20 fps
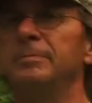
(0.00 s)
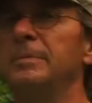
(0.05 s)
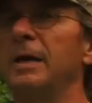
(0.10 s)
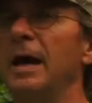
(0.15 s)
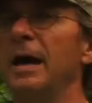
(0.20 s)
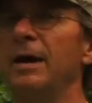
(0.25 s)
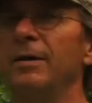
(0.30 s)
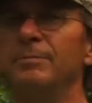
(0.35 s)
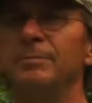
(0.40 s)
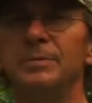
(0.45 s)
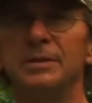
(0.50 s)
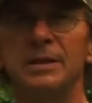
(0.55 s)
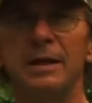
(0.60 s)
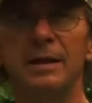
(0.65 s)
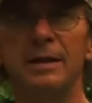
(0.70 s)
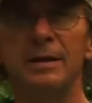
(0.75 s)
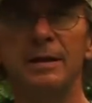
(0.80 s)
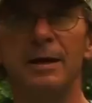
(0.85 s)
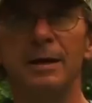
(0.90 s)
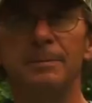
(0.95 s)
Have them
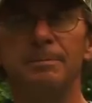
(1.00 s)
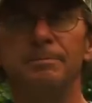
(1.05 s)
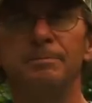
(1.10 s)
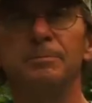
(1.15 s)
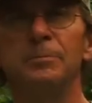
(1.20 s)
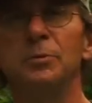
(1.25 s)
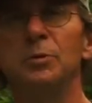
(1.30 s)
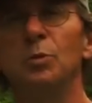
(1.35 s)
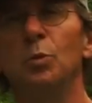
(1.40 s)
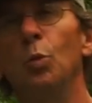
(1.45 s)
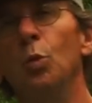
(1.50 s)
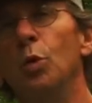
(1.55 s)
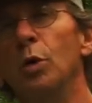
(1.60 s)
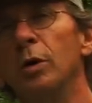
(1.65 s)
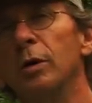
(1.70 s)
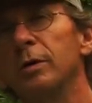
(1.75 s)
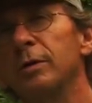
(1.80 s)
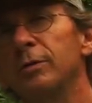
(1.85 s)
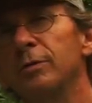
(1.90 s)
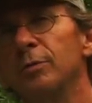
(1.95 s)
set it up,
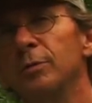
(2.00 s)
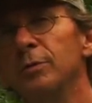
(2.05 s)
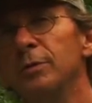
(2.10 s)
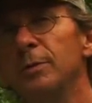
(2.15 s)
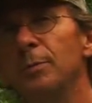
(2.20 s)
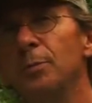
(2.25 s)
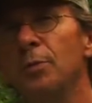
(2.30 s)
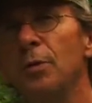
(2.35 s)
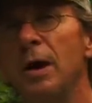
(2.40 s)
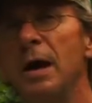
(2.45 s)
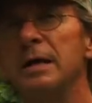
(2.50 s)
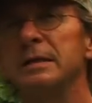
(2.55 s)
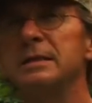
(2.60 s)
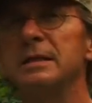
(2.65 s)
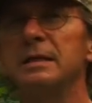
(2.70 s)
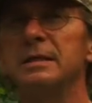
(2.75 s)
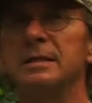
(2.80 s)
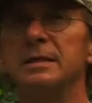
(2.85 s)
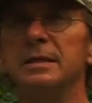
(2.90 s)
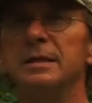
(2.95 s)
work through the
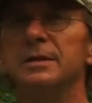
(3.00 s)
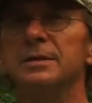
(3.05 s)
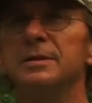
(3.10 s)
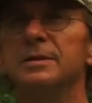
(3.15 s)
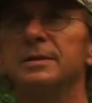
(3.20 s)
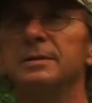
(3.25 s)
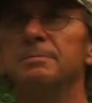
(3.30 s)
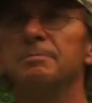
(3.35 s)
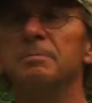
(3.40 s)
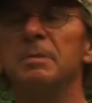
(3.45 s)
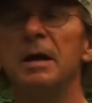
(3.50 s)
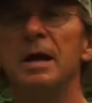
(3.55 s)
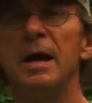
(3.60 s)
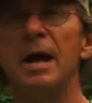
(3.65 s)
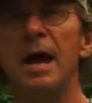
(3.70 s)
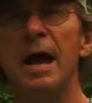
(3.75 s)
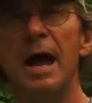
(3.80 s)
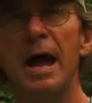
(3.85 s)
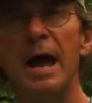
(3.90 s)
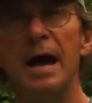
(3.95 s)
processes.
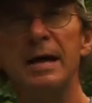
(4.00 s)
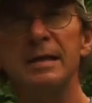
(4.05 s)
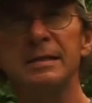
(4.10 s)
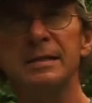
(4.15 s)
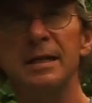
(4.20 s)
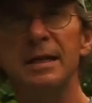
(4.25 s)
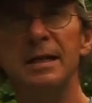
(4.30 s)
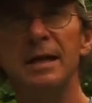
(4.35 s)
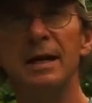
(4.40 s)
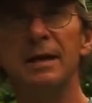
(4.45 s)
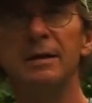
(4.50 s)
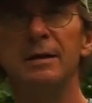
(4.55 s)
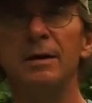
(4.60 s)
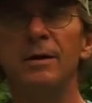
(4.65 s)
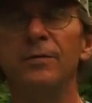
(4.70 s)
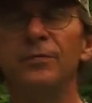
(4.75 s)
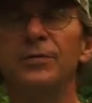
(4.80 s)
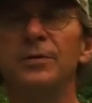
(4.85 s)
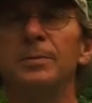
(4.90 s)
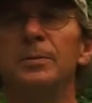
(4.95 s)
As they got
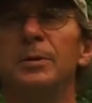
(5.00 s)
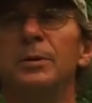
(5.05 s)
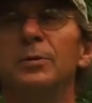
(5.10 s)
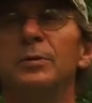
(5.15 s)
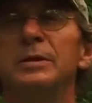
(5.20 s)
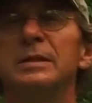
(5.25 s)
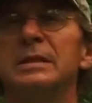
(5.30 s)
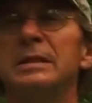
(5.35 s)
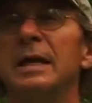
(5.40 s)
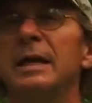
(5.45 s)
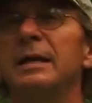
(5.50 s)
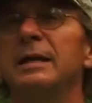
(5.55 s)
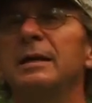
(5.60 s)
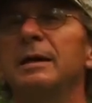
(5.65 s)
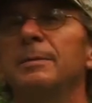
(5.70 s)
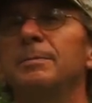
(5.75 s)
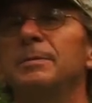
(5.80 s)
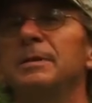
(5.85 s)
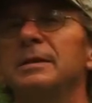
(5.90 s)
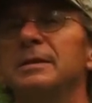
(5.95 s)
comfortable with setting
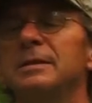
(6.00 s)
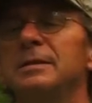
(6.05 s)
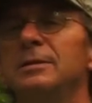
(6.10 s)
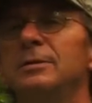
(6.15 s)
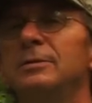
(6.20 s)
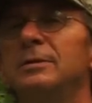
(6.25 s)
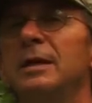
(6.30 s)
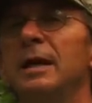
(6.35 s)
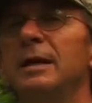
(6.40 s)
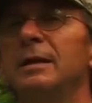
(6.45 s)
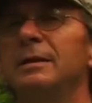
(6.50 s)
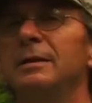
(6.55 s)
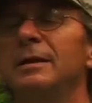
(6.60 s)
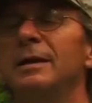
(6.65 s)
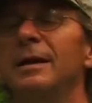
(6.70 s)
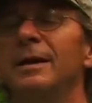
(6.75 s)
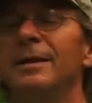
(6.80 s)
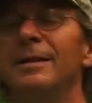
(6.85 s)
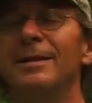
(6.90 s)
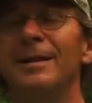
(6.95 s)
up this new tent,
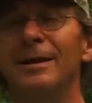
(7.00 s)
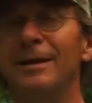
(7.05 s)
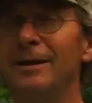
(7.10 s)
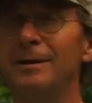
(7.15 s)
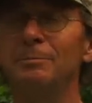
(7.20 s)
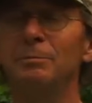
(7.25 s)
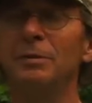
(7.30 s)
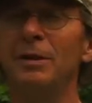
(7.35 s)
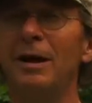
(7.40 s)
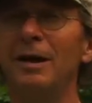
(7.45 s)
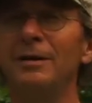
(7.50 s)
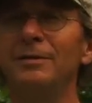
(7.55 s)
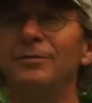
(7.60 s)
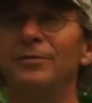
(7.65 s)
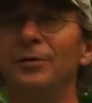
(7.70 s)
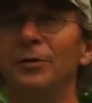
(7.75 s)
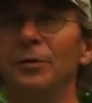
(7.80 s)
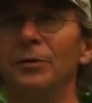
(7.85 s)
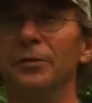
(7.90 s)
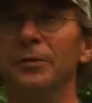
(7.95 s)
then I'd
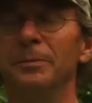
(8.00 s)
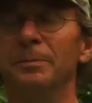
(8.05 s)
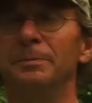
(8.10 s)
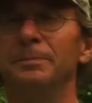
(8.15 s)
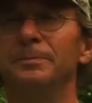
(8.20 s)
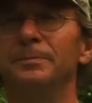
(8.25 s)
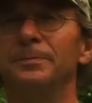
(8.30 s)
blindfold them.